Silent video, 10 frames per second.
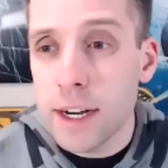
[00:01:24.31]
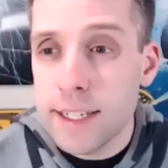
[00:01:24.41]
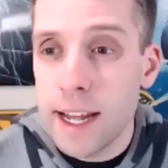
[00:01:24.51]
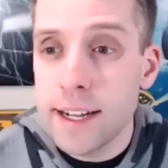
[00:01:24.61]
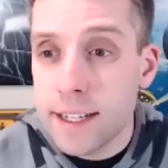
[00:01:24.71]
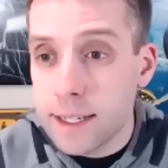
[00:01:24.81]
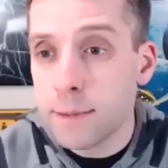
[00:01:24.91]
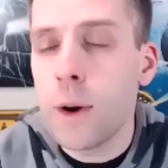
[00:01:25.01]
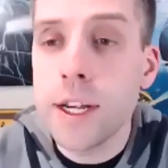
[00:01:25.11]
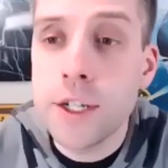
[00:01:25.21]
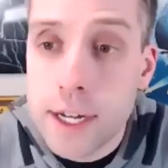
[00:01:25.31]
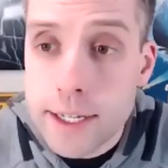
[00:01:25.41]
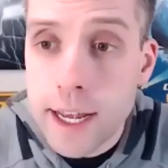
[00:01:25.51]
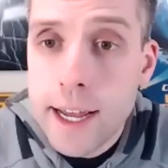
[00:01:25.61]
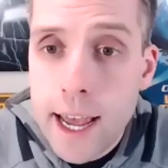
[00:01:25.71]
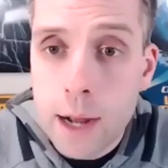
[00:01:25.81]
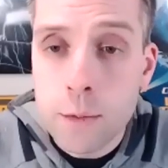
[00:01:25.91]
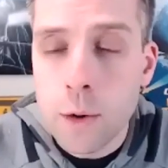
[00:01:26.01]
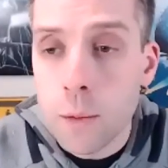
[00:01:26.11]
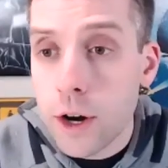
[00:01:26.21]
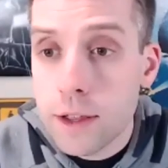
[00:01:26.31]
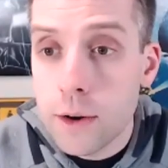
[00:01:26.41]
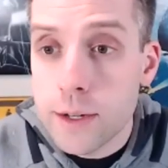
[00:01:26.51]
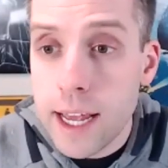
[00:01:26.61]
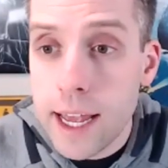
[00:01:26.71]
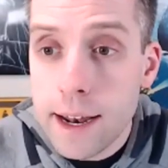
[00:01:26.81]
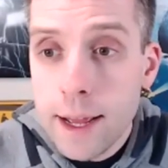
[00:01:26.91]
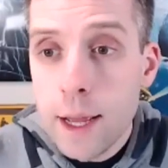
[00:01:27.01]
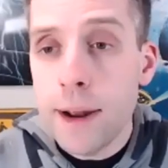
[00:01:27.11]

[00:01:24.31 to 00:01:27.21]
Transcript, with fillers: send us in some questions, and we'll work those in.